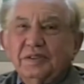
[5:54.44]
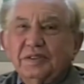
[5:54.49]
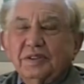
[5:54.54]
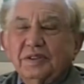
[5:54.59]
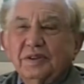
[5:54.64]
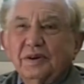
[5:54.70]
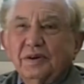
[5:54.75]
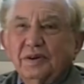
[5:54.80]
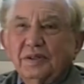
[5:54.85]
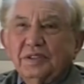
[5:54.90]
We used
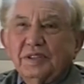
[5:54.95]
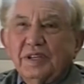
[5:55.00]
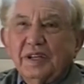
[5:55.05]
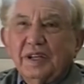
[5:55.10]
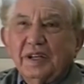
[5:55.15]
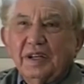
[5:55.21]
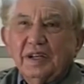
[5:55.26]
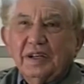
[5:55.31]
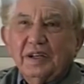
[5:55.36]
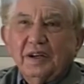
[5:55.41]
to call
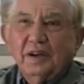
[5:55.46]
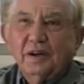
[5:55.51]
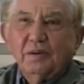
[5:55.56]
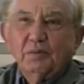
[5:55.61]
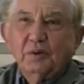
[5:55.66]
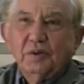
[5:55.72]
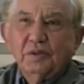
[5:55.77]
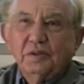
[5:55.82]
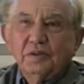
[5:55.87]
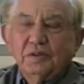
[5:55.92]

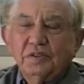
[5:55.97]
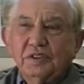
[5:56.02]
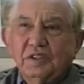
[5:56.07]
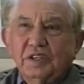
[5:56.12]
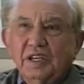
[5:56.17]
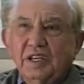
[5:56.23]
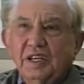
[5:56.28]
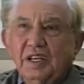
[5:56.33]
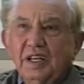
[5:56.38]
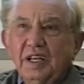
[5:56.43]
her
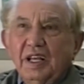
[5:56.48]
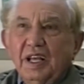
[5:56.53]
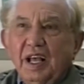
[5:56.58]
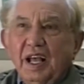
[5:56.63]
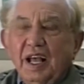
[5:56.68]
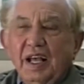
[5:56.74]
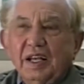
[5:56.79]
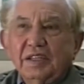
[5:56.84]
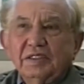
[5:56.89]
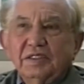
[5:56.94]
Poochie.
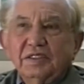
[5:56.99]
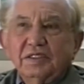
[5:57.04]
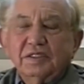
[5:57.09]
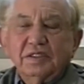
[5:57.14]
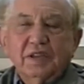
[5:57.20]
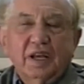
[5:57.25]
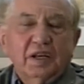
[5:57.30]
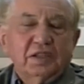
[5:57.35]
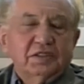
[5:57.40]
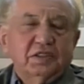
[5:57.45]
And
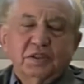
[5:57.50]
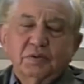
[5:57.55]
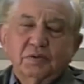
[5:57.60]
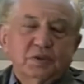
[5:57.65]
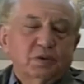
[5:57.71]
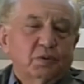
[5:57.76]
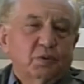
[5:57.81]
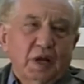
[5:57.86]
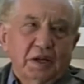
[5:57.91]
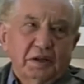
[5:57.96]

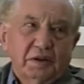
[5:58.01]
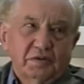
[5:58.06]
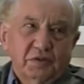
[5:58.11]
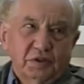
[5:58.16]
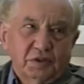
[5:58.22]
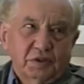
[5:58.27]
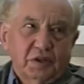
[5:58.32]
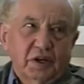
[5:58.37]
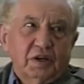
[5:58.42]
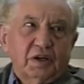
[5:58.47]
she was a
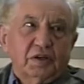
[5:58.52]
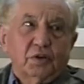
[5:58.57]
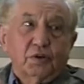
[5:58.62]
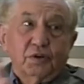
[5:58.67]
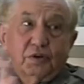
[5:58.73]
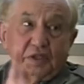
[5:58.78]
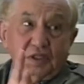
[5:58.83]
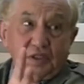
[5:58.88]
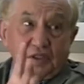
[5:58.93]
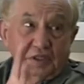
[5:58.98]
wonderful dog.
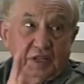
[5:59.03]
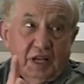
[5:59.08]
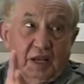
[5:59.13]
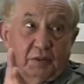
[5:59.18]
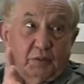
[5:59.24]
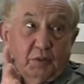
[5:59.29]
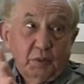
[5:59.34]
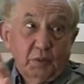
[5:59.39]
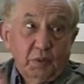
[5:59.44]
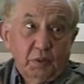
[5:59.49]
And all this
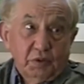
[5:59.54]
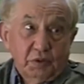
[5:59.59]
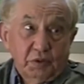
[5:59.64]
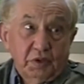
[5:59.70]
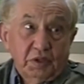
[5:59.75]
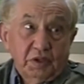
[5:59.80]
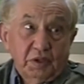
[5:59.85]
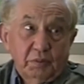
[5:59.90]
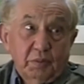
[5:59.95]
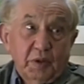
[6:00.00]
time when we were
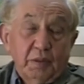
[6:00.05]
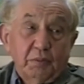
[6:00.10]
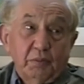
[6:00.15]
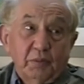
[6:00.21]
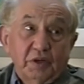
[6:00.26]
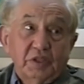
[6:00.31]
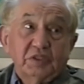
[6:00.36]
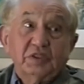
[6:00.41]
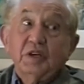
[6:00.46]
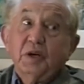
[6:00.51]
doing the
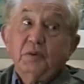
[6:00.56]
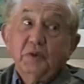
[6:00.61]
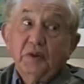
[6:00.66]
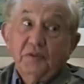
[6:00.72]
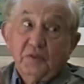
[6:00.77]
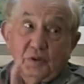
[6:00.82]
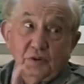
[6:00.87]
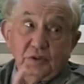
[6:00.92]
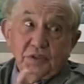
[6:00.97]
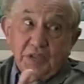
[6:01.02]
Bembridge,
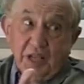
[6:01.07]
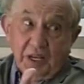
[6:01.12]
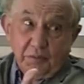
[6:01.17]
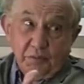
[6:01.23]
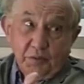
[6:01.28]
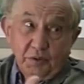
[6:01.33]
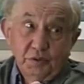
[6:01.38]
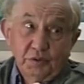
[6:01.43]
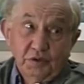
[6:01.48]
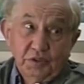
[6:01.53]
we of course
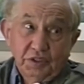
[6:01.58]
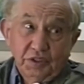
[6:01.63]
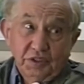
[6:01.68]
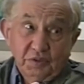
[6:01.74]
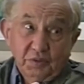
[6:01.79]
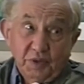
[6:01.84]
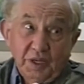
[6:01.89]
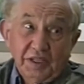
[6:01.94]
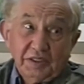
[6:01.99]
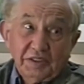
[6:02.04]
had
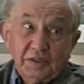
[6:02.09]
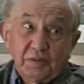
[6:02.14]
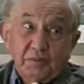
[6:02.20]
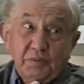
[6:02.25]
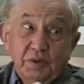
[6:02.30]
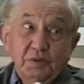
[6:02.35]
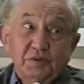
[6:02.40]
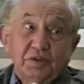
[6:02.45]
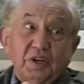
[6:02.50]
Poochie as well. So